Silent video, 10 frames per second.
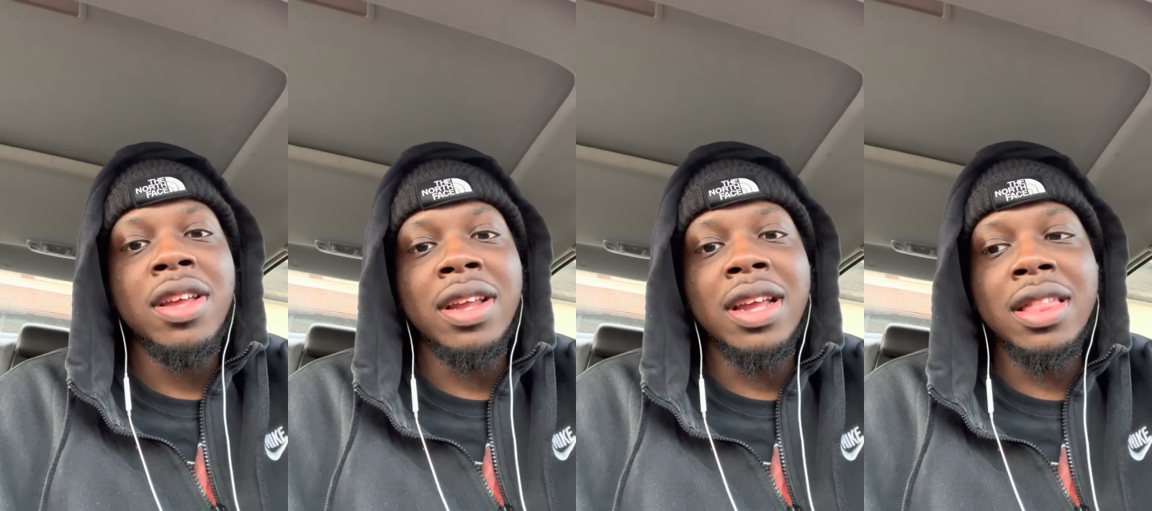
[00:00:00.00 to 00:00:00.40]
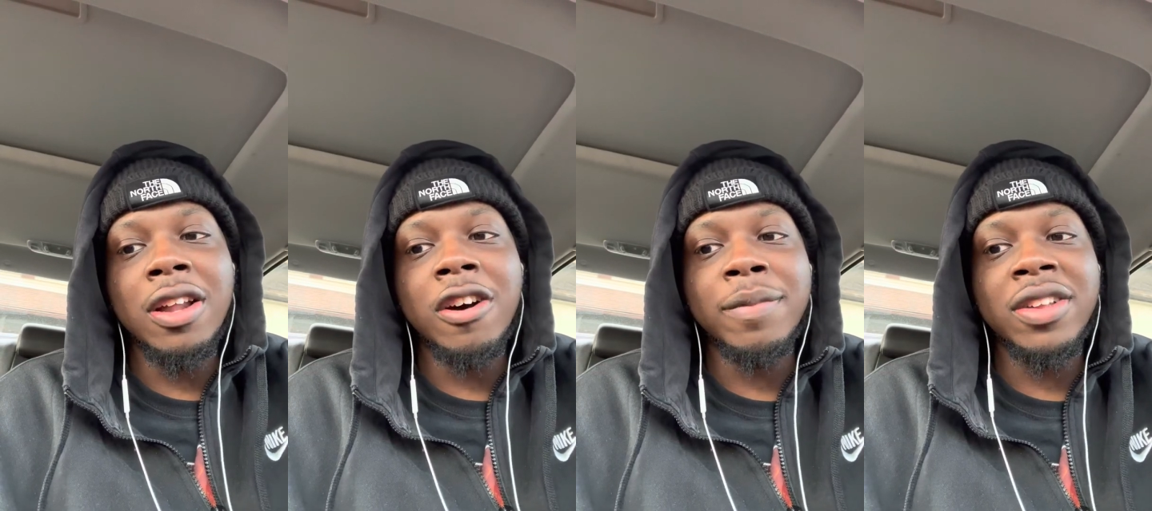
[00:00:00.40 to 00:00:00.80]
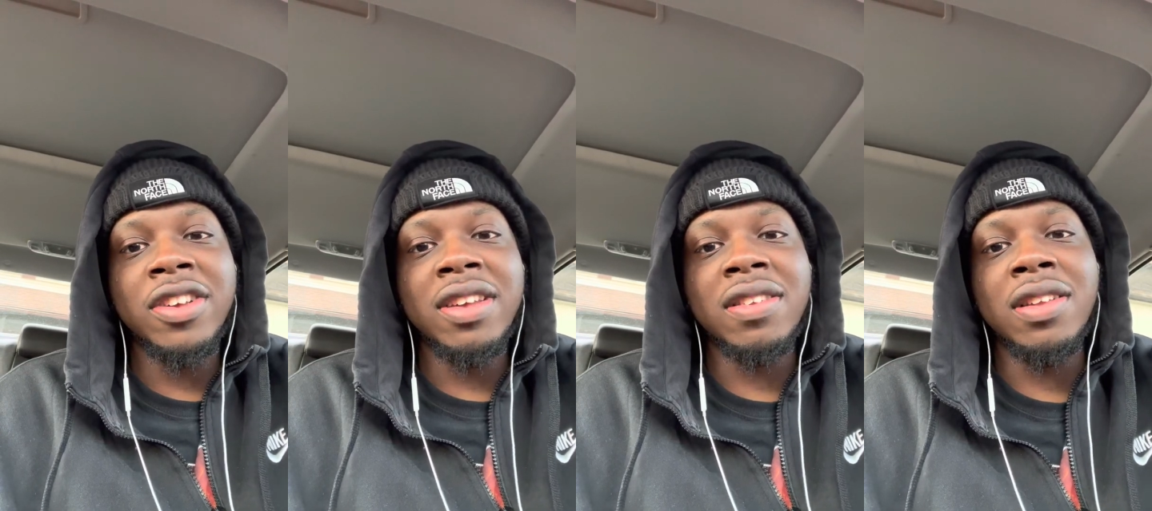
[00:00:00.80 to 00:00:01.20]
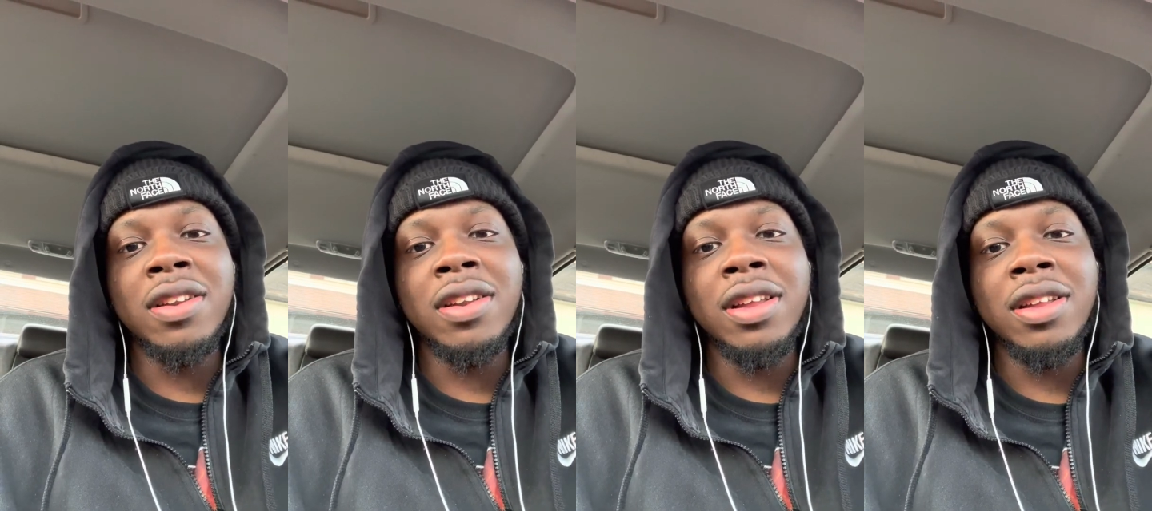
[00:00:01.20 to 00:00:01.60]
get that off my chest
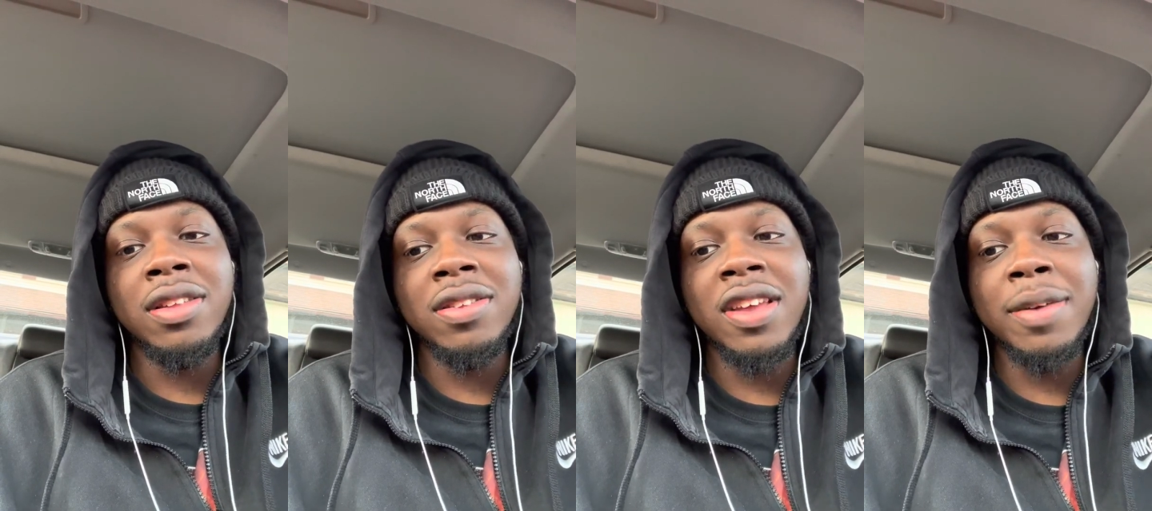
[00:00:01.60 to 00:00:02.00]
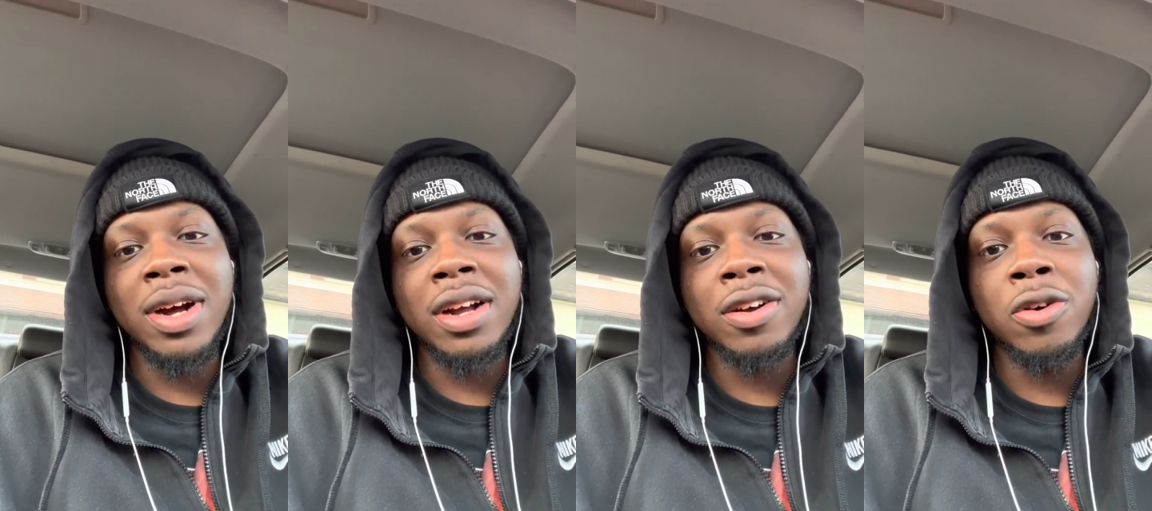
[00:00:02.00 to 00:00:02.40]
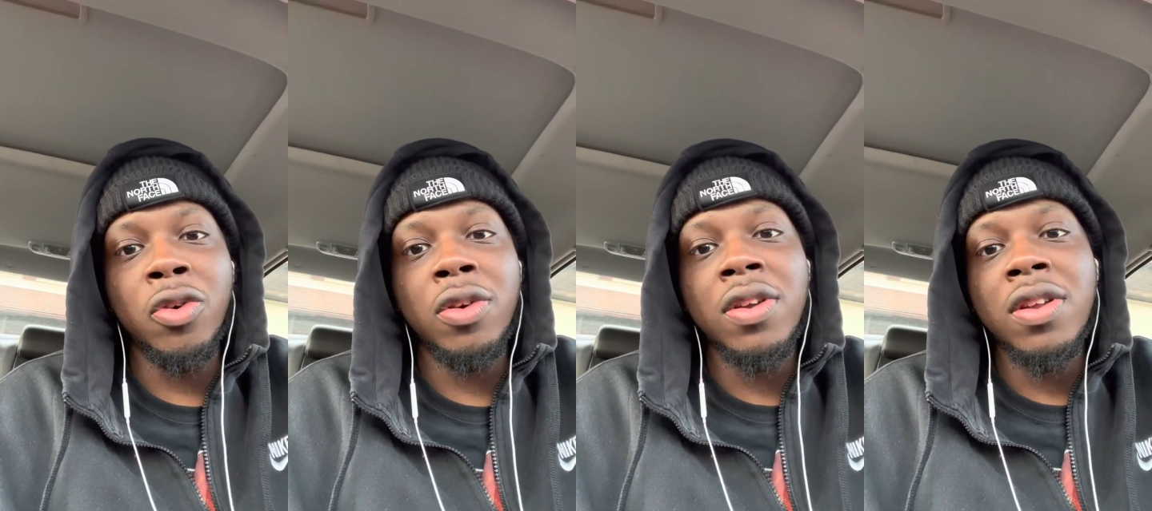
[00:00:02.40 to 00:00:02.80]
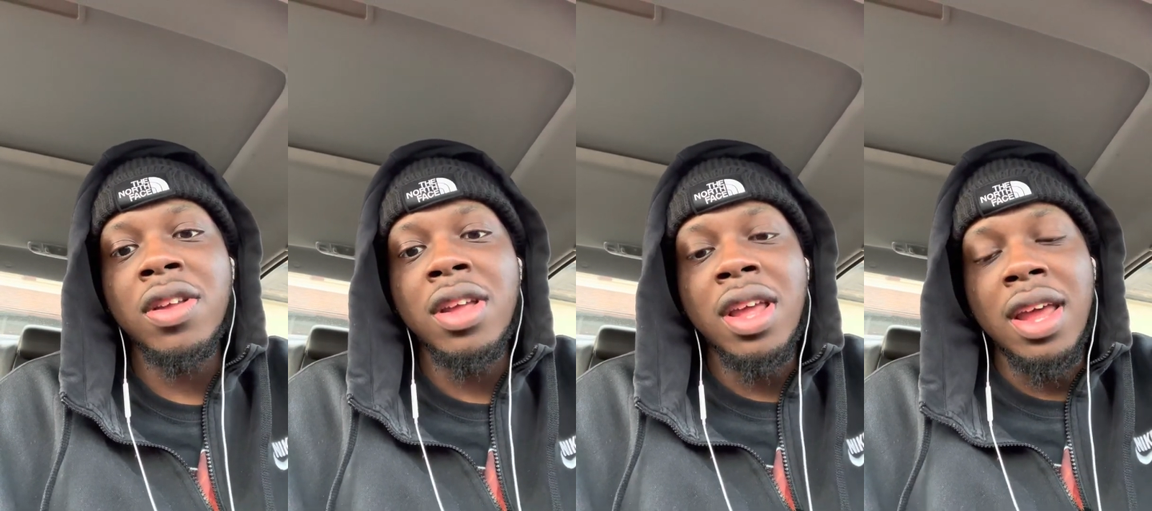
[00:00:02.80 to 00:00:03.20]
and take my coat
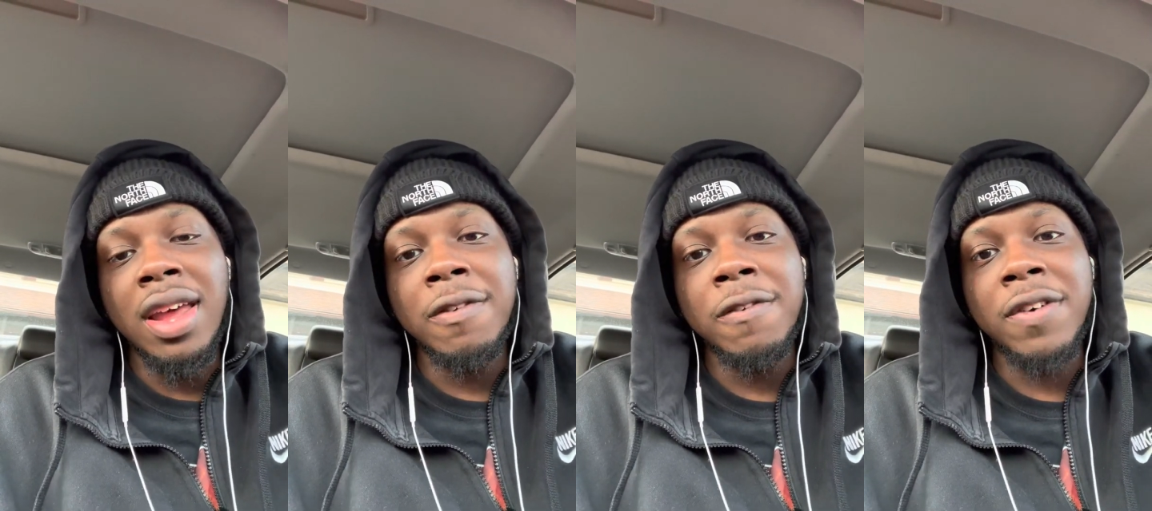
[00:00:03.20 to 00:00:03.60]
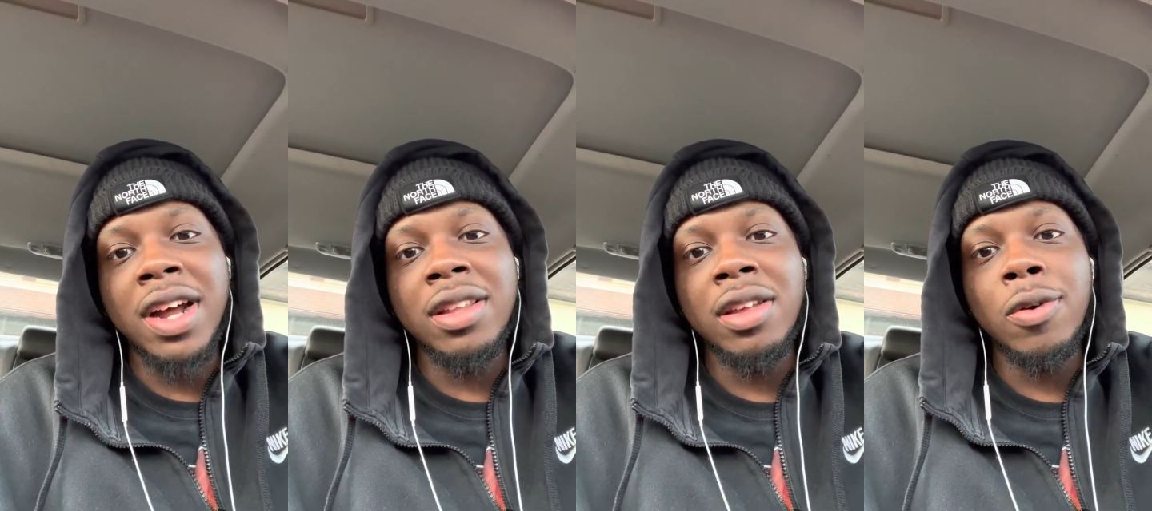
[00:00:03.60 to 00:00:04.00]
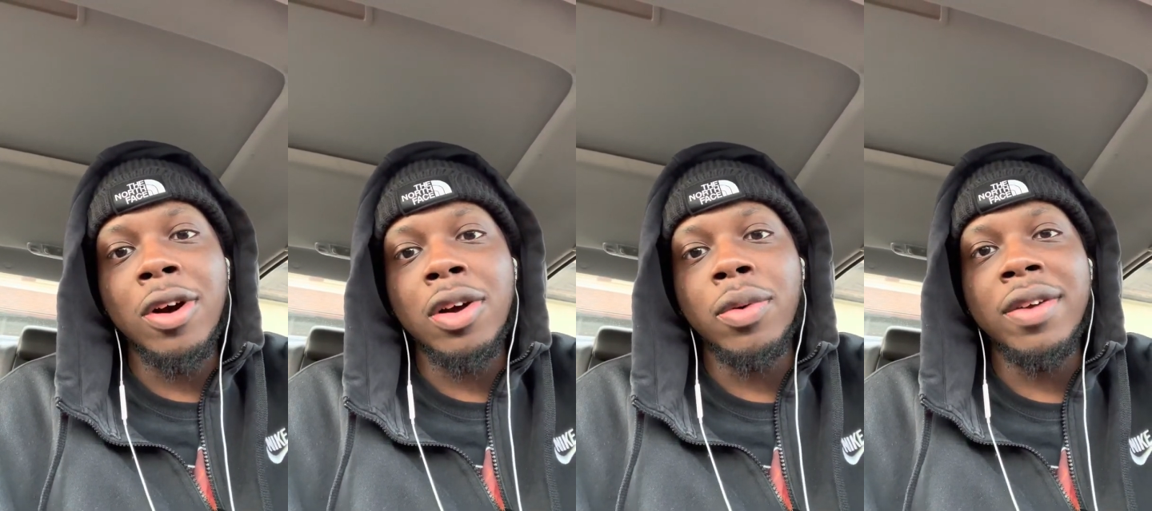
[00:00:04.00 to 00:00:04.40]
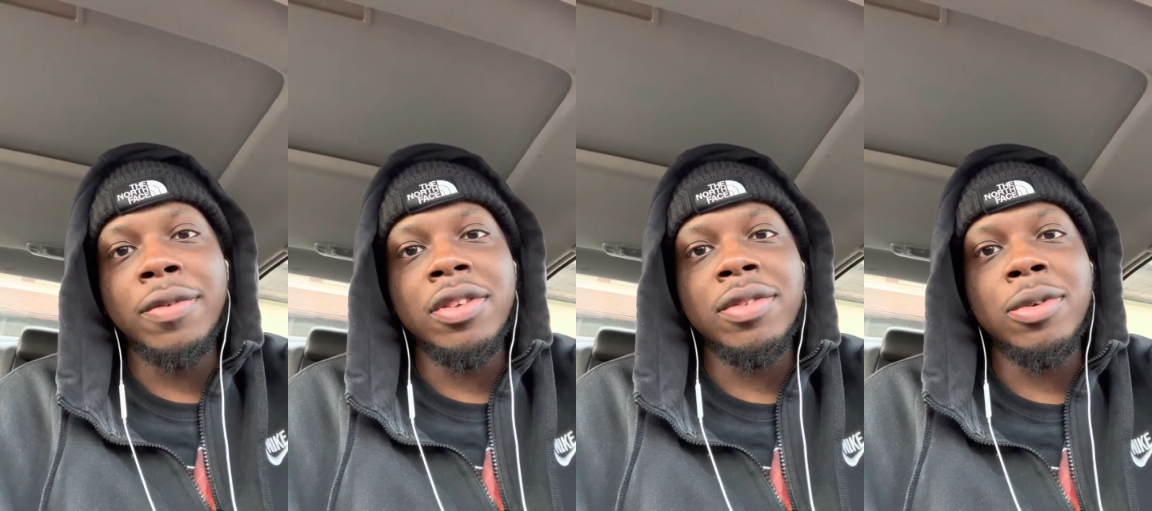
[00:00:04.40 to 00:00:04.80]
and finally walk away
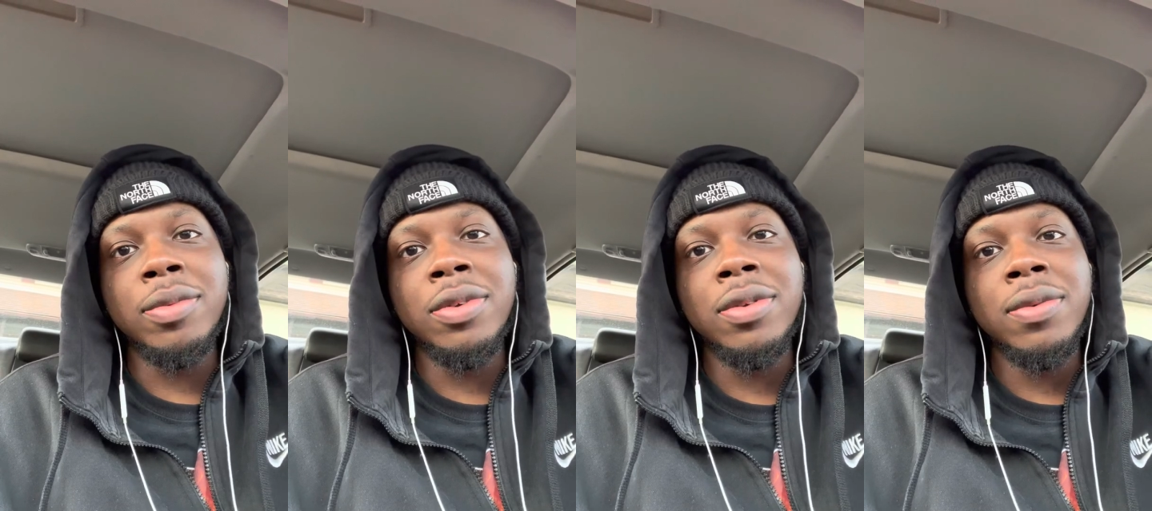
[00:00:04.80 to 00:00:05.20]
from this moment.